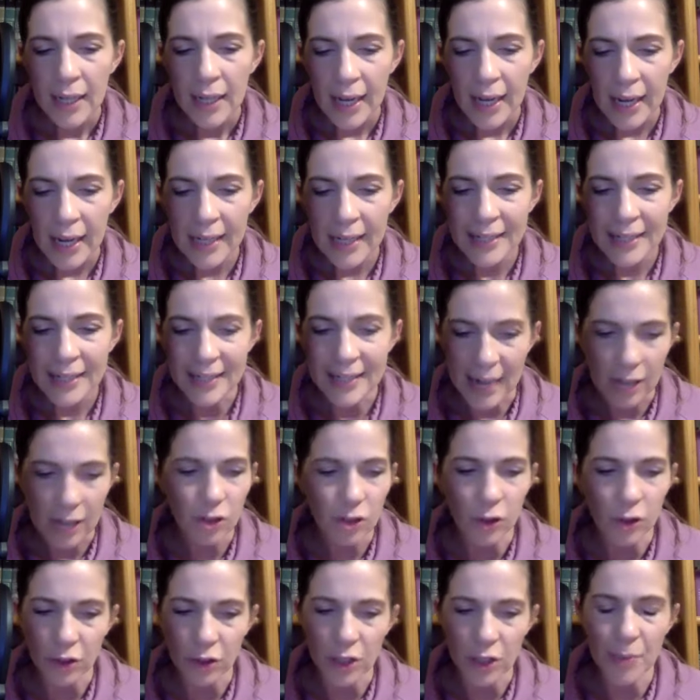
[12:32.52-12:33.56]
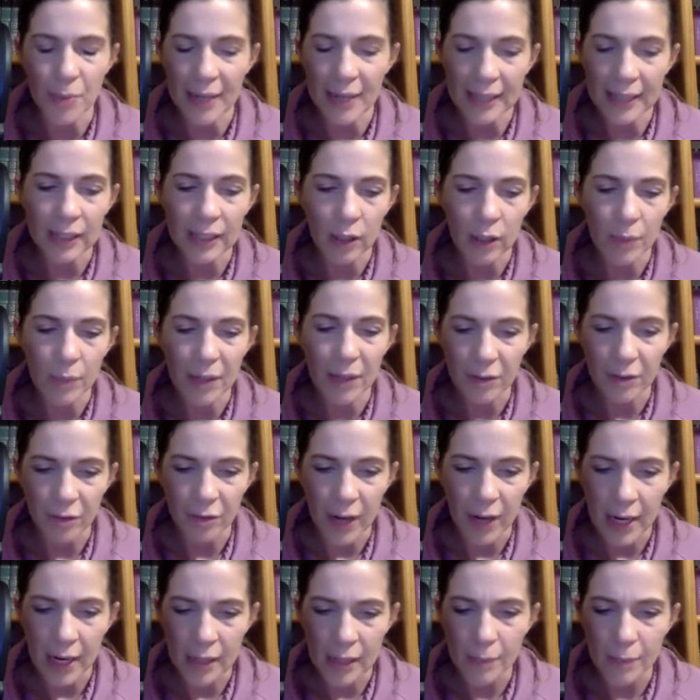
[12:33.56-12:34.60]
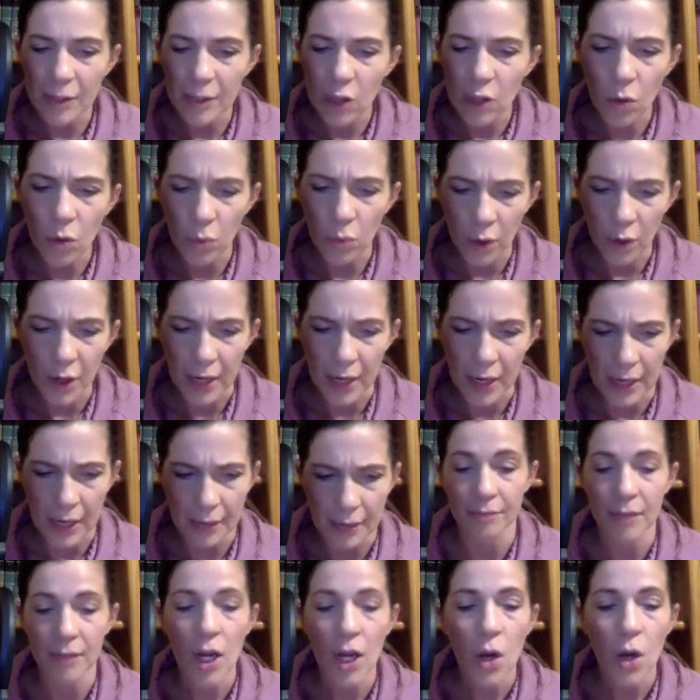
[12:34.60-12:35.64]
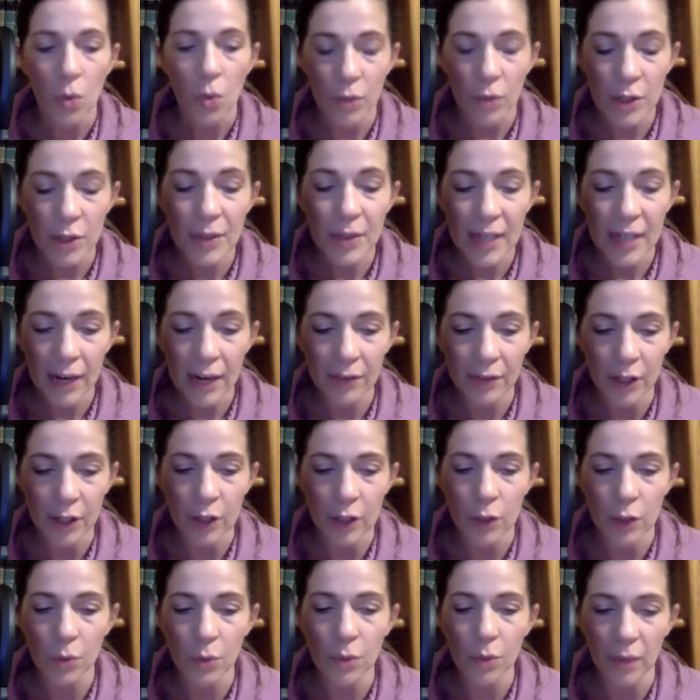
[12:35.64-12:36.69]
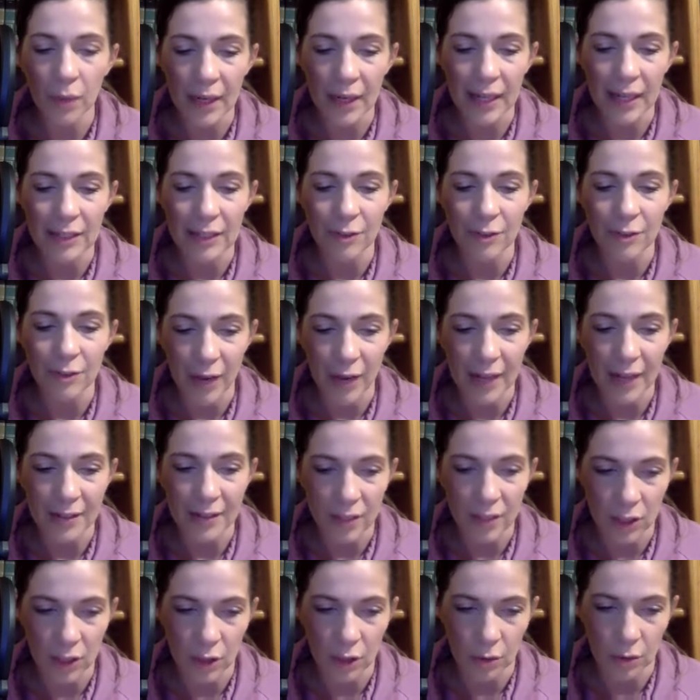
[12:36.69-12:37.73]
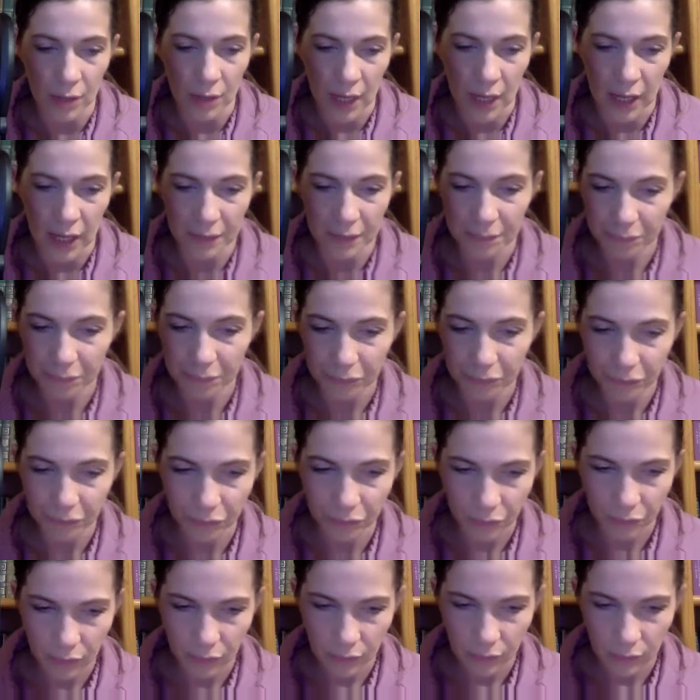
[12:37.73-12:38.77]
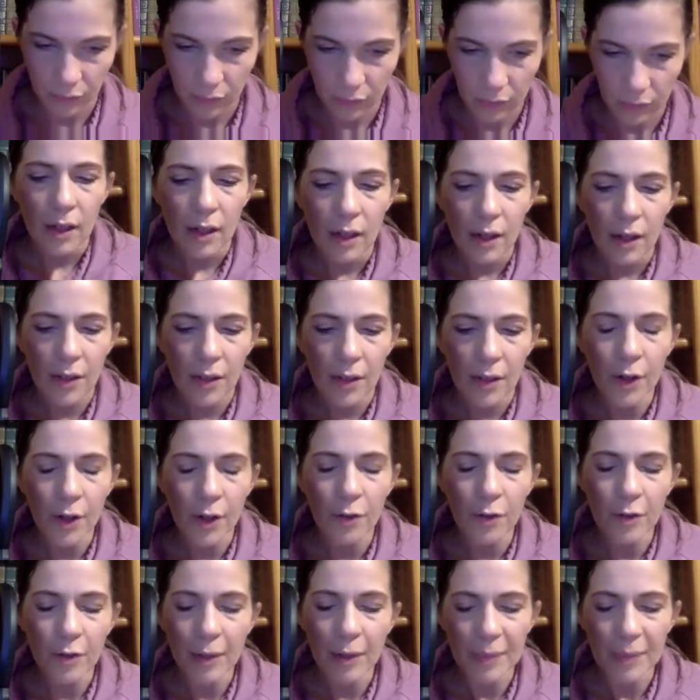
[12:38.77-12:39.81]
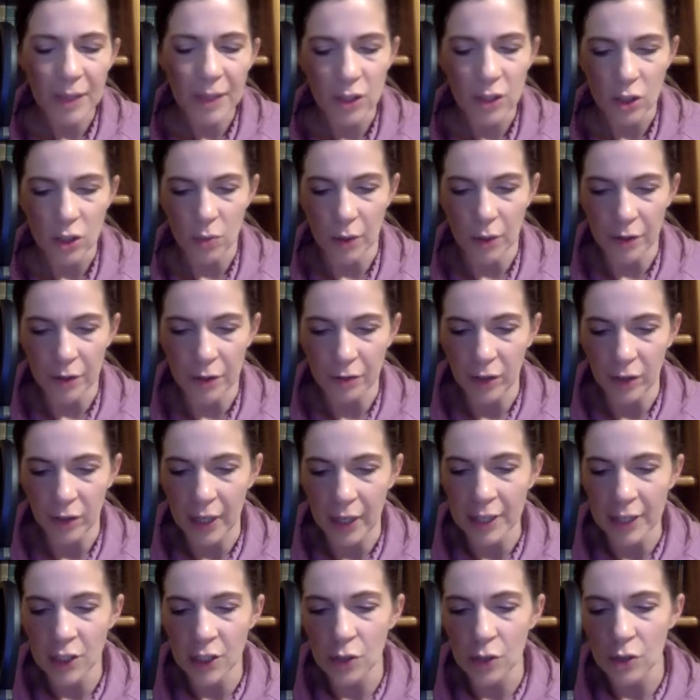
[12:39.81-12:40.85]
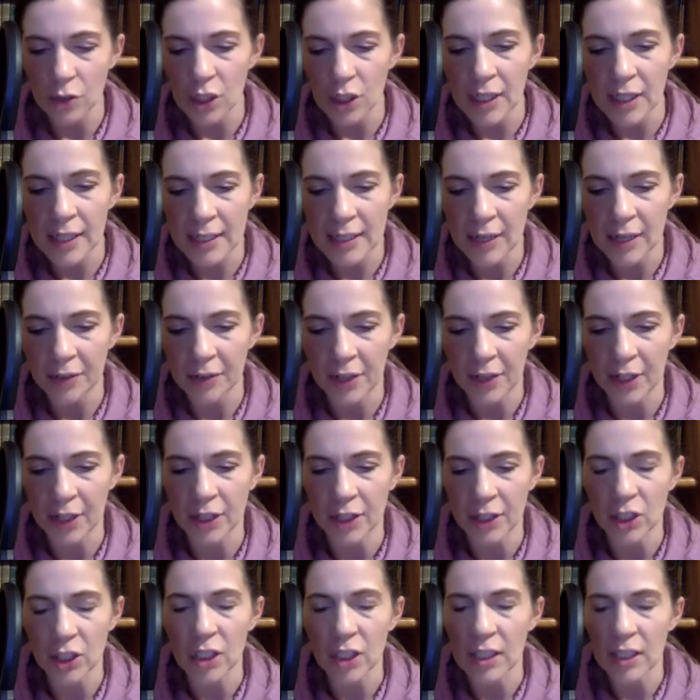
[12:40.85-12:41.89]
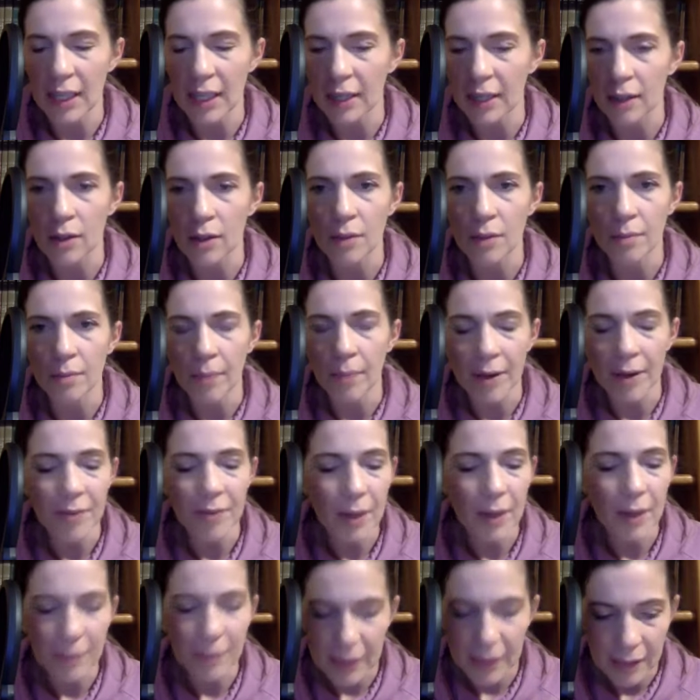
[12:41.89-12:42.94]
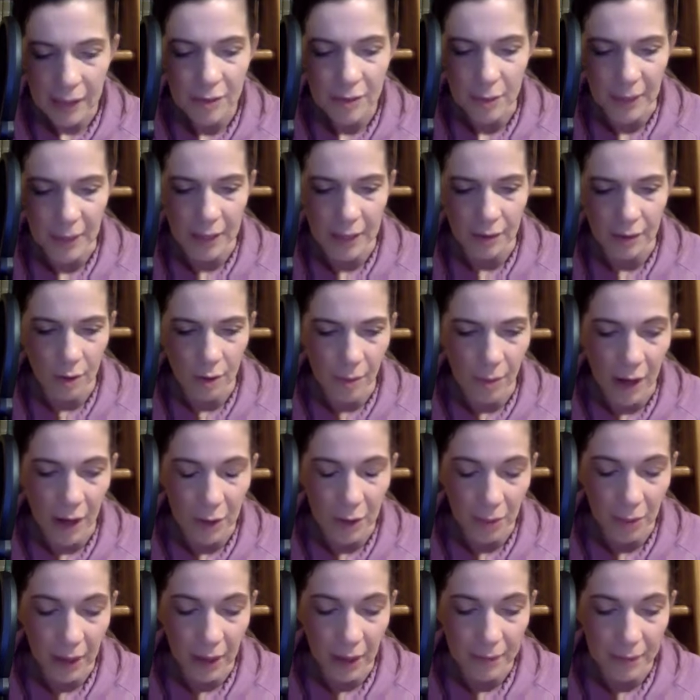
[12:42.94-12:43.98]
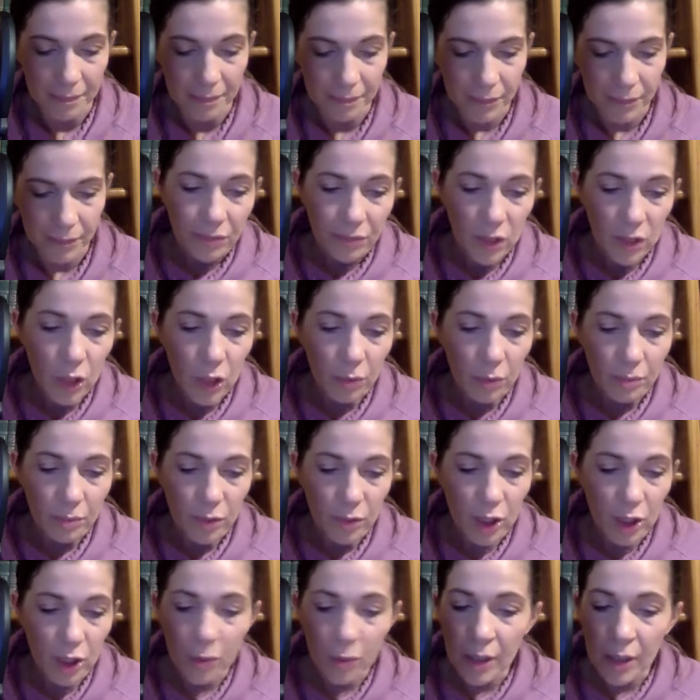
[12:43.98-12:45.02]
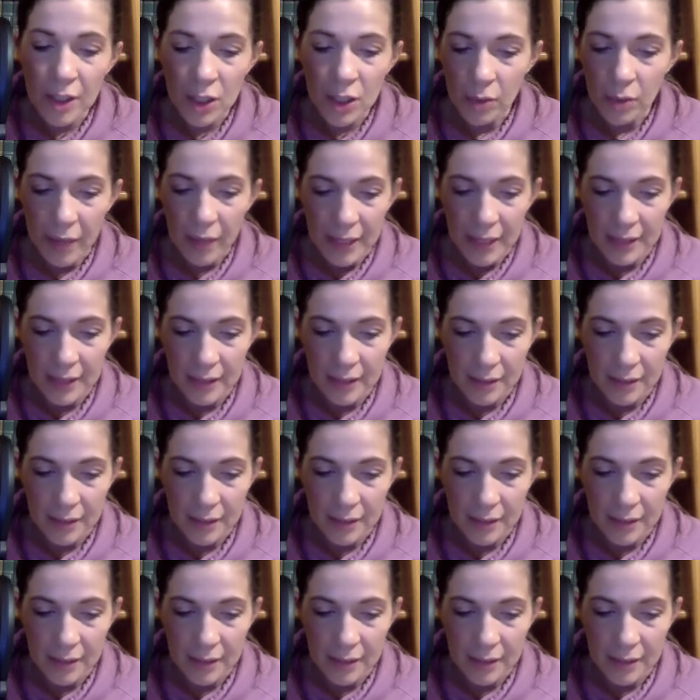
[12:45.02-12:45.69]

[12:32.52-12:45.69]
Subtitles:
it is natural to be a little bit afraid, but don't worry. When you get out there, you will run as fast as you can. Her family is just wonderful. And so she gets out there and she's like, my family loves me no matter what. So she runs the race,